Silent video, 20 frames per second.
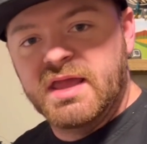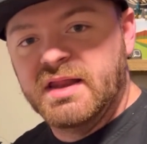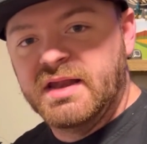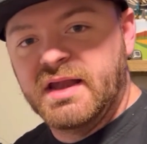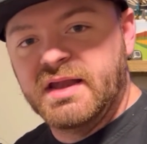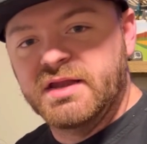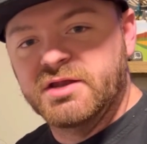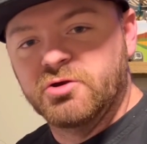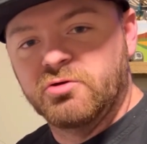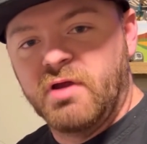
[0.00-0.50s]
in
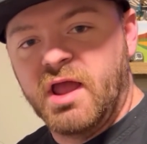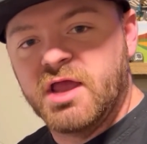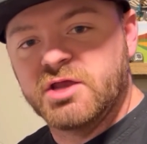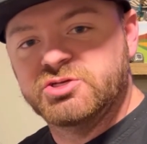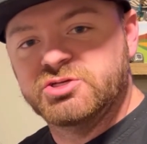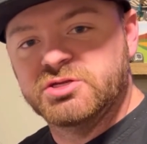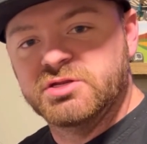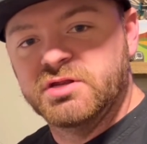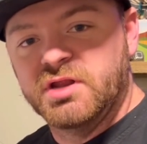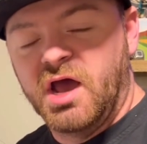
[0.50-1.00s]
any
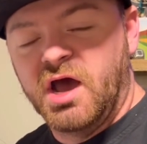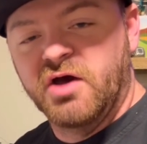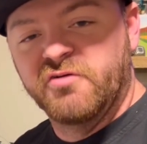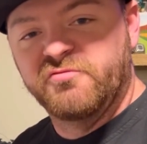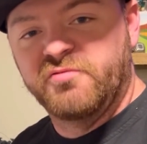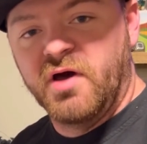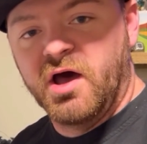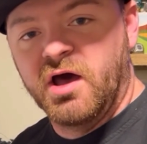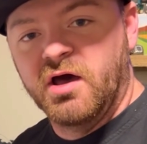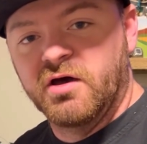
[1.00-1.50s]
direction
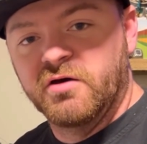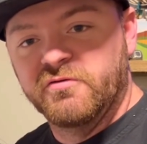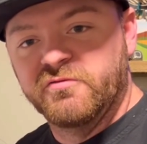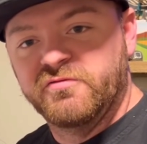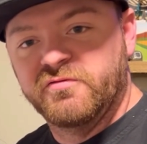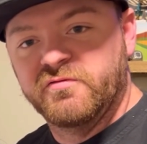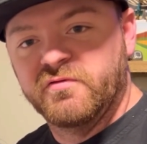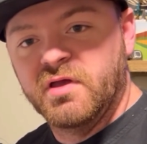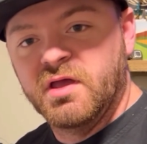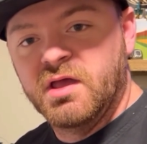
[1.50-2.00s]
of
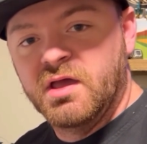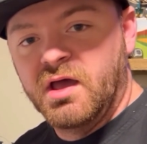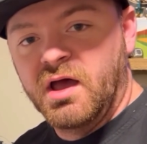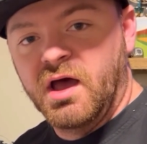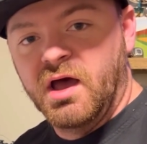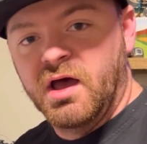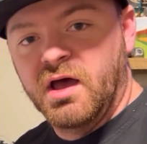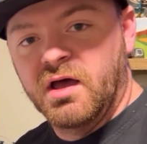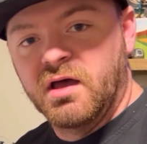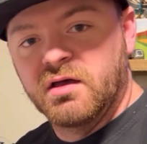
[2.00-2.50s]

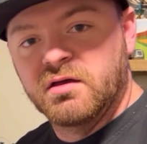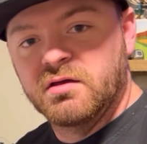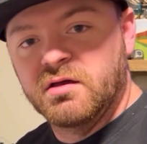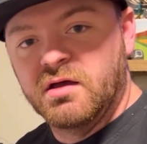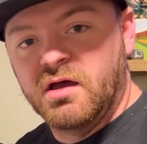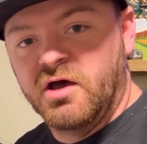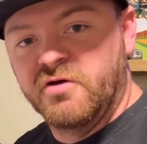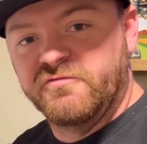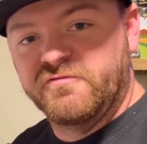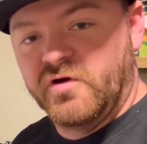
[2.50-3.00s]

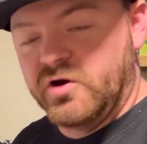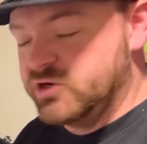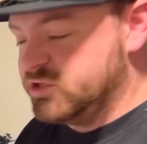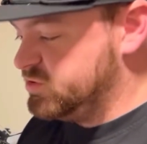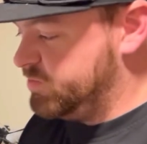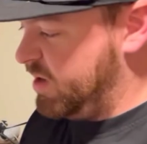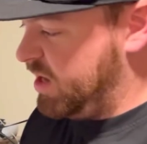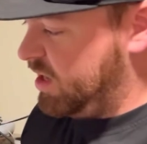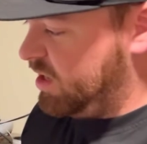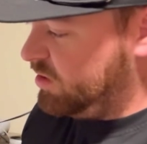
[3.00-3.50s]
first
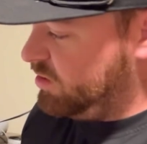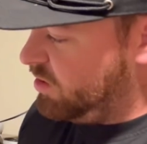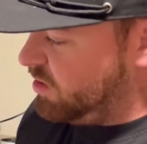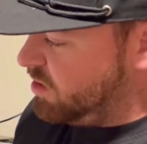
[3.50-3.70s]
man?